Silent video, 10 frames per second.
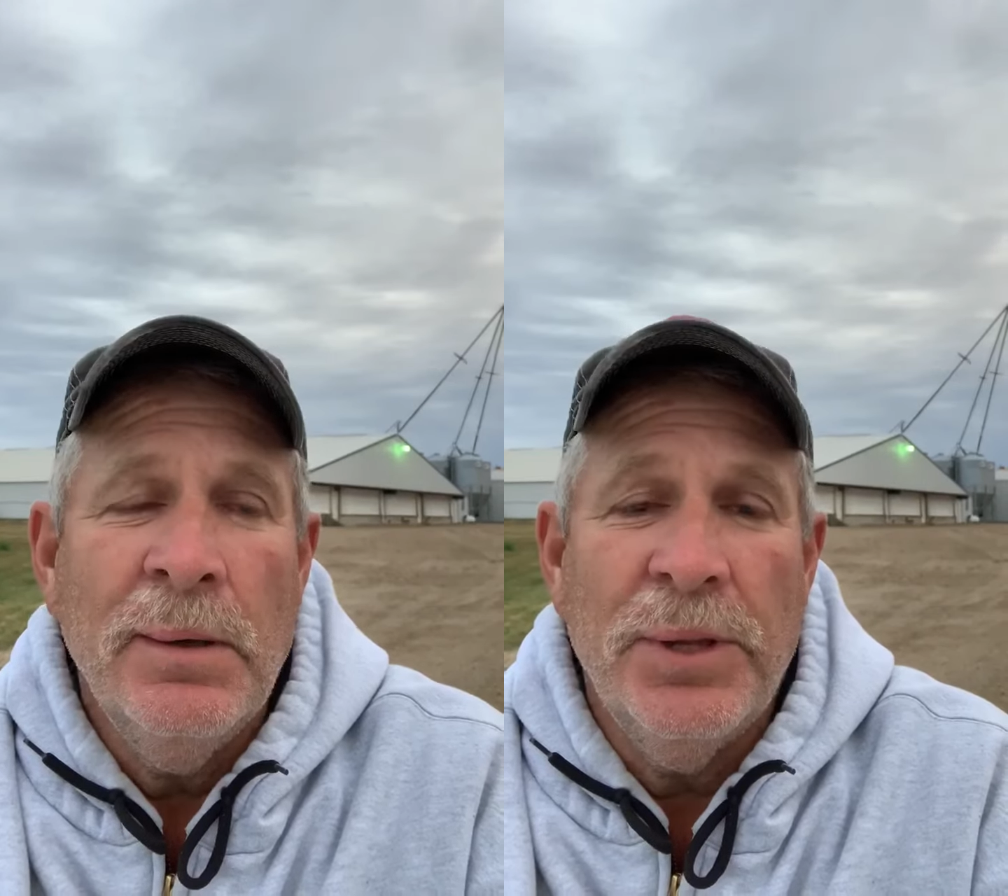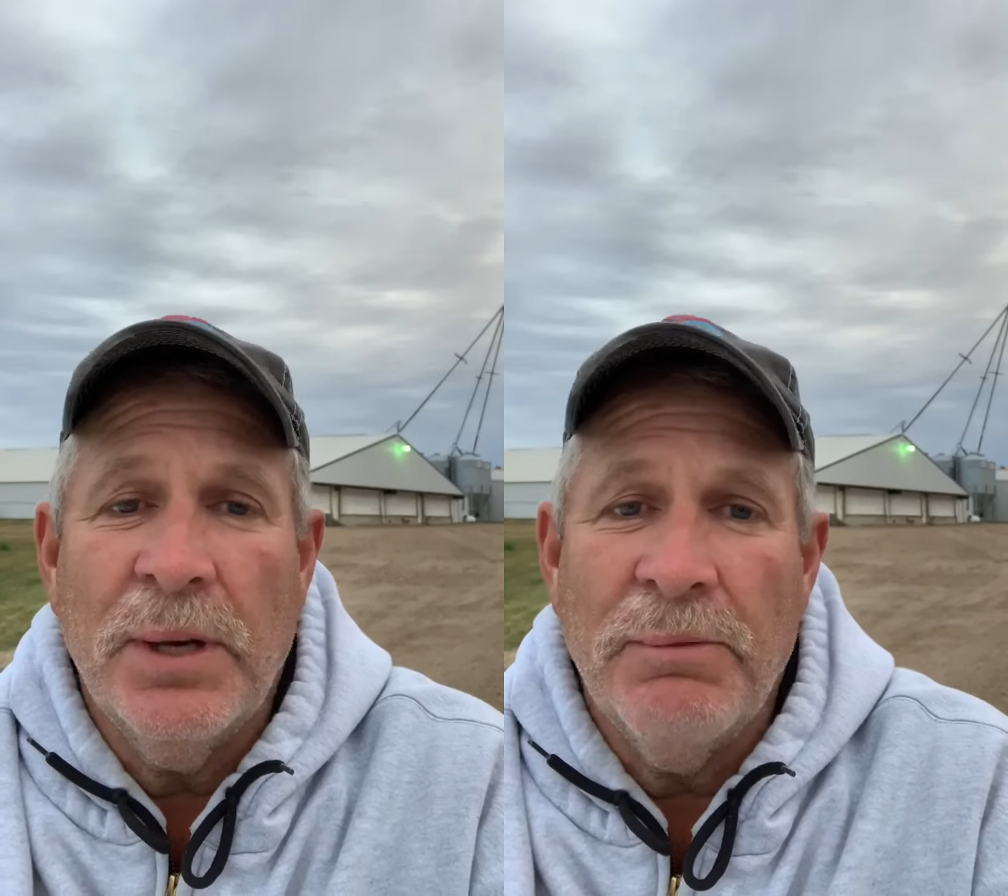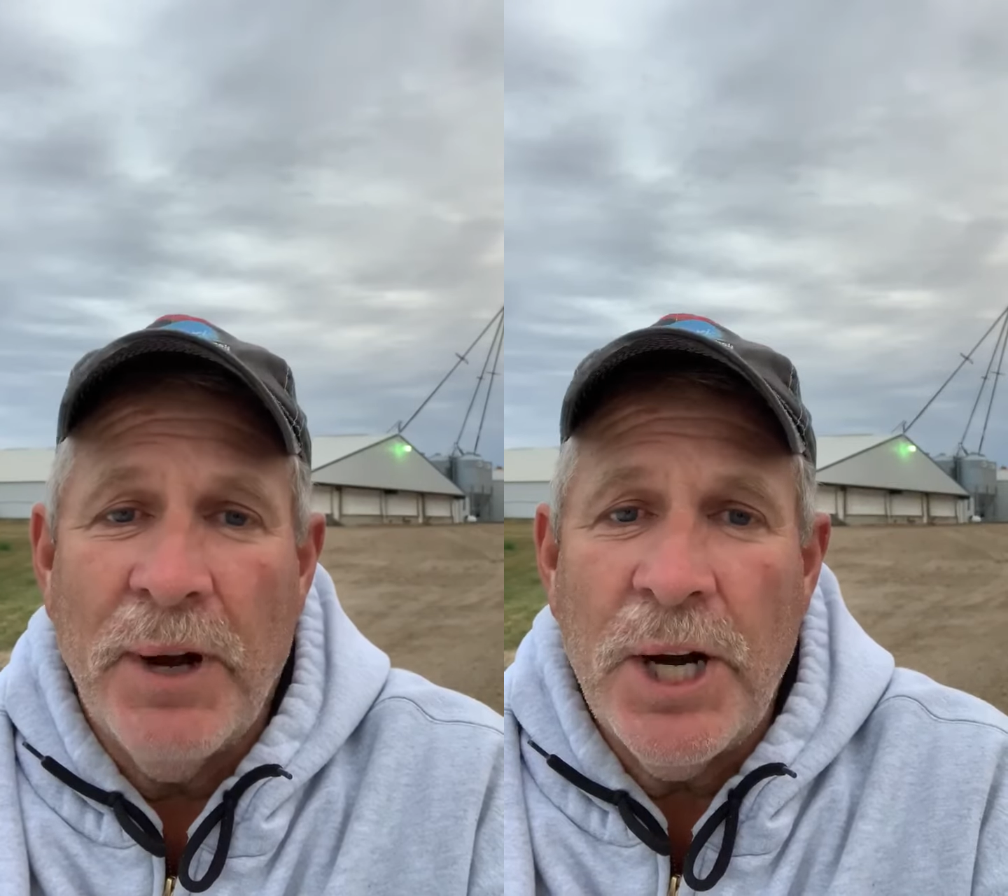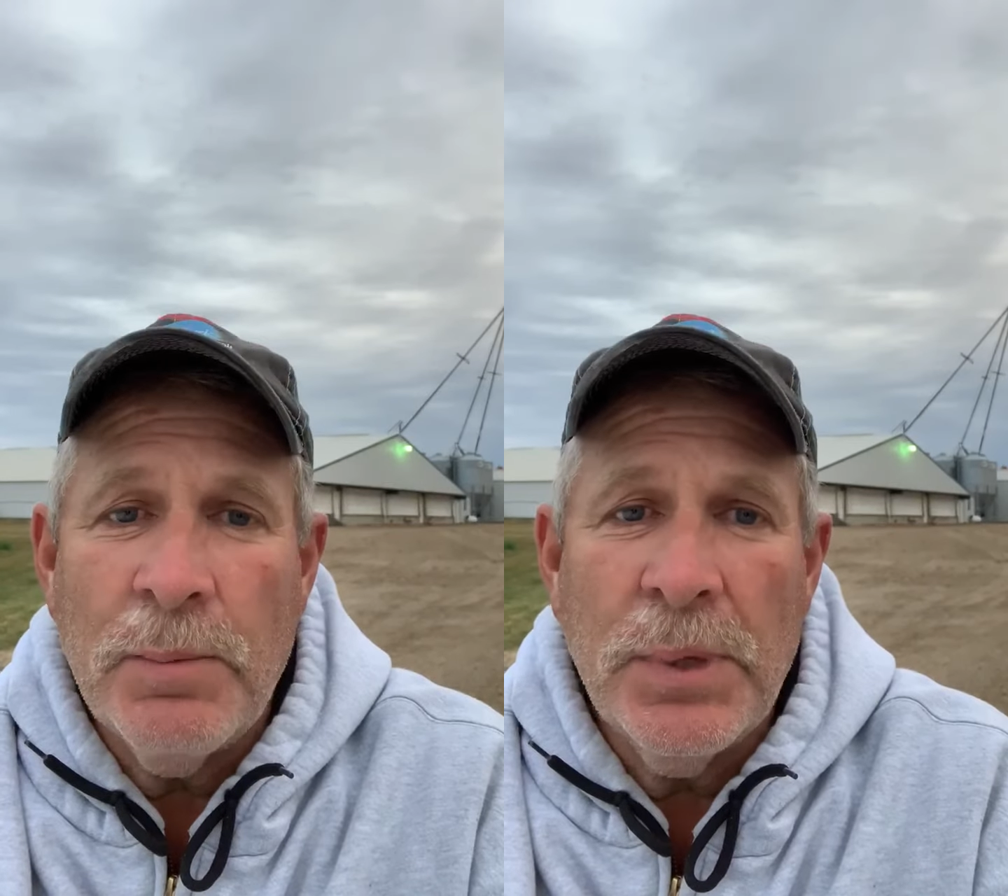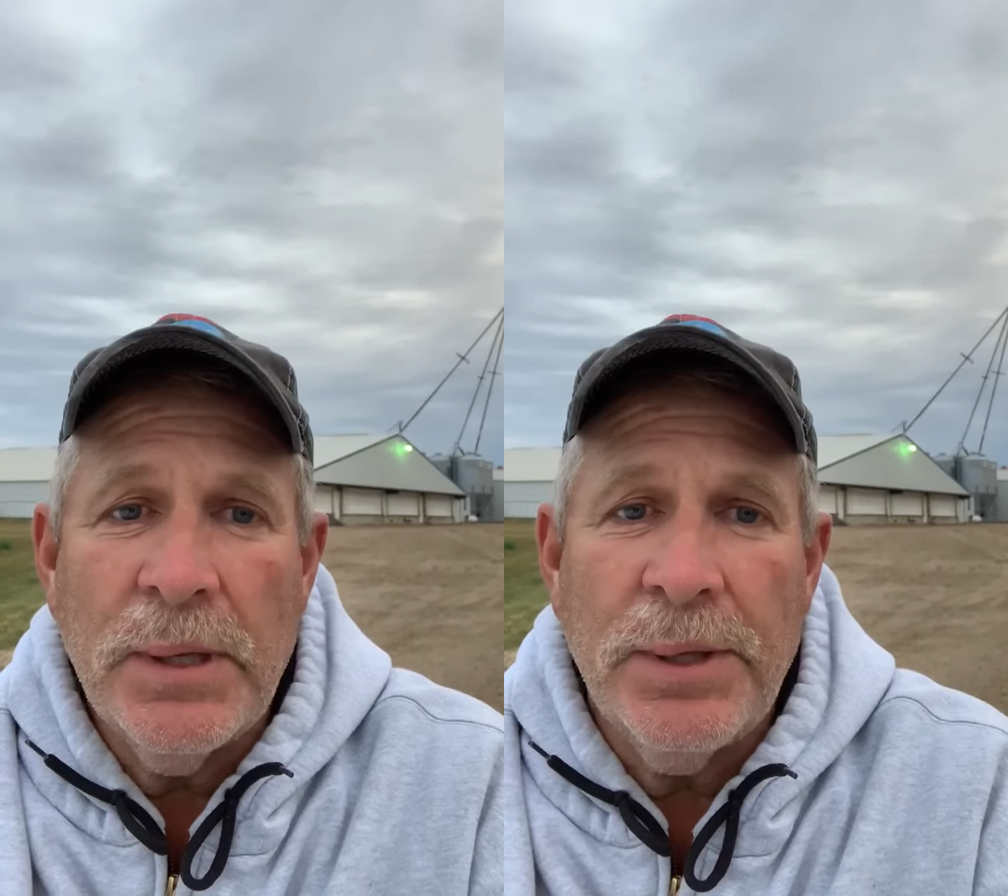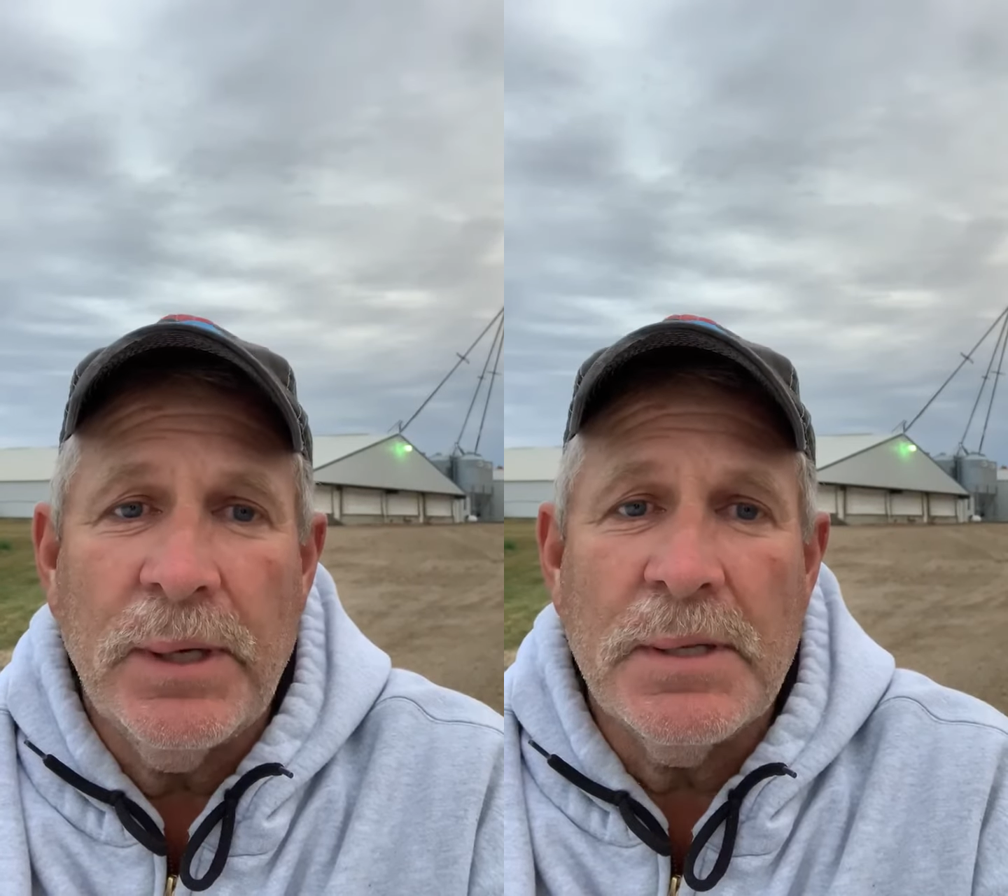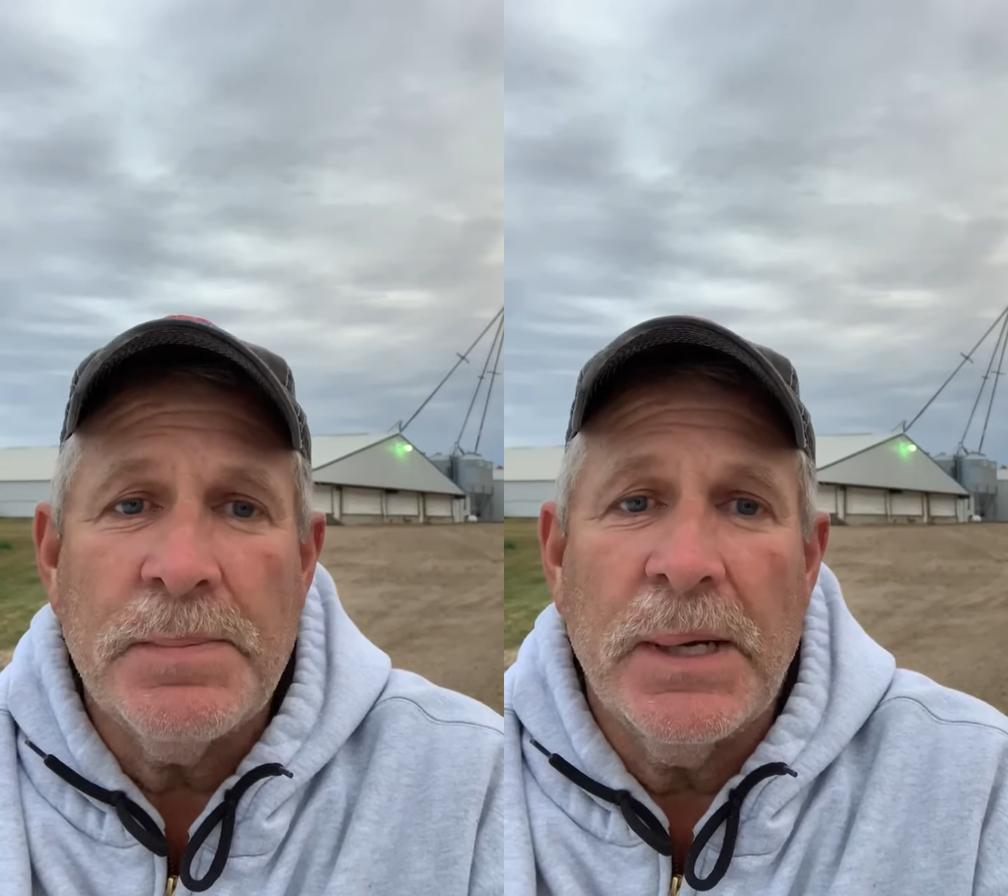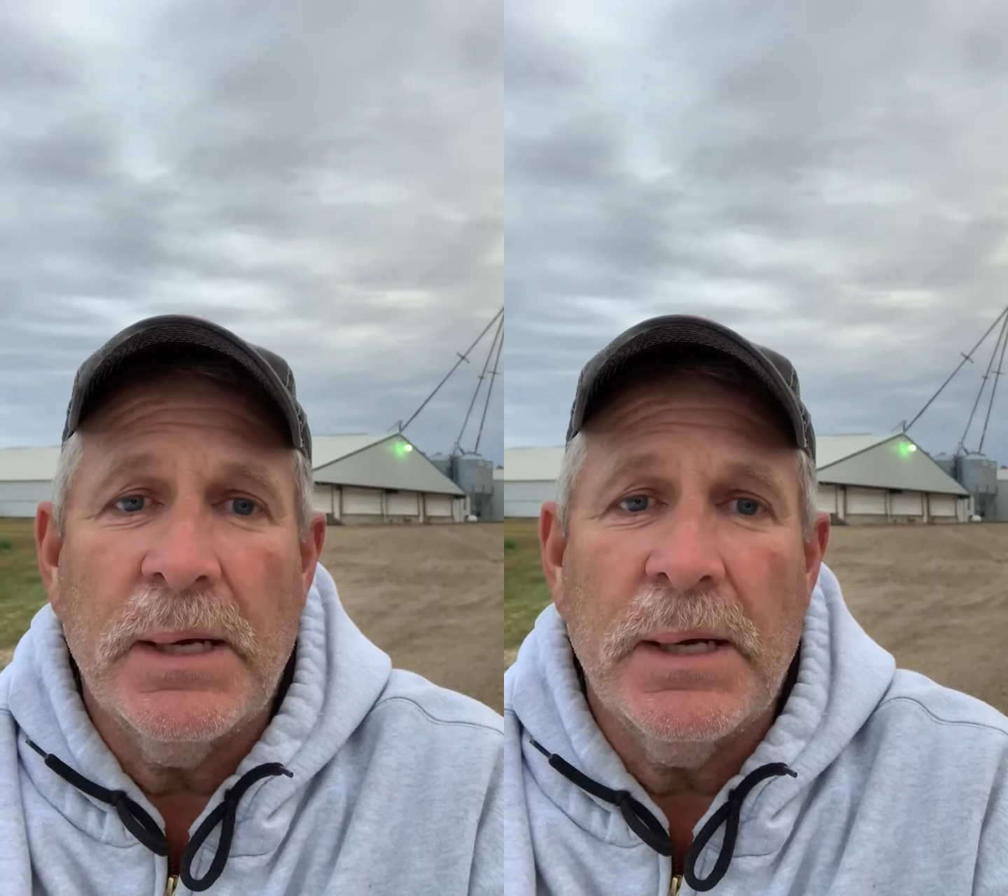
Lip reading: the environment that has been